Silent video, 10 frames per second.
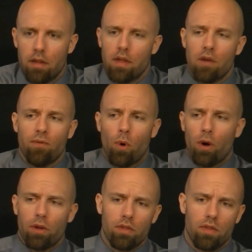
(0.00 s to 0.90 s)

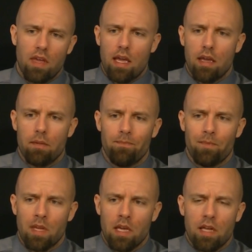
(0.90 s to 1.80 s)
Therefore, the
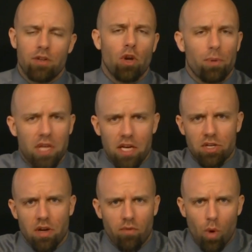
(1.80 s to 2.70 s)

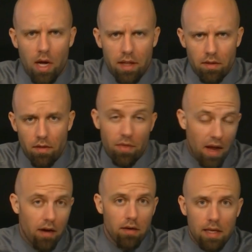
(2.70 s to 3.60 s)
interpretation of what
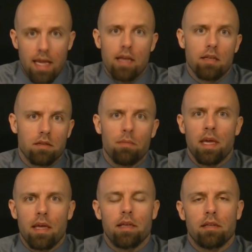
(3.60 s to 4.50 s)
their deism
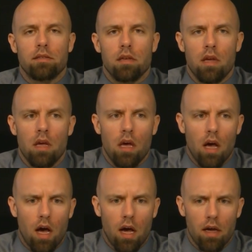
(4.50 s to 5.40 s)
is
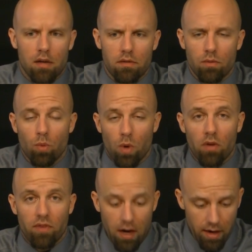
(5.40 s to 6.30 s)

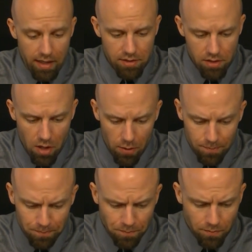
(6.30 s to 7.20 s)
will vary.
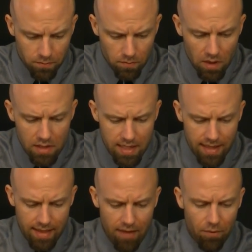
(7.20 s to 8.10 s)
So
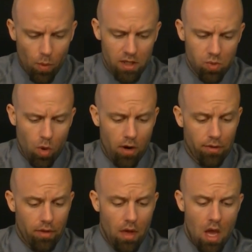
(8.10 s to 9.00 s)
take that for what it's
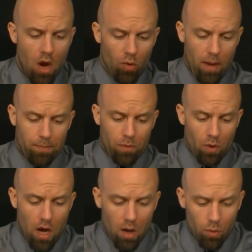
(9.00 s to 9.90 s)
worth.
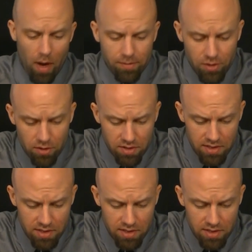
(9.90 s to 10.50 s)
Webster's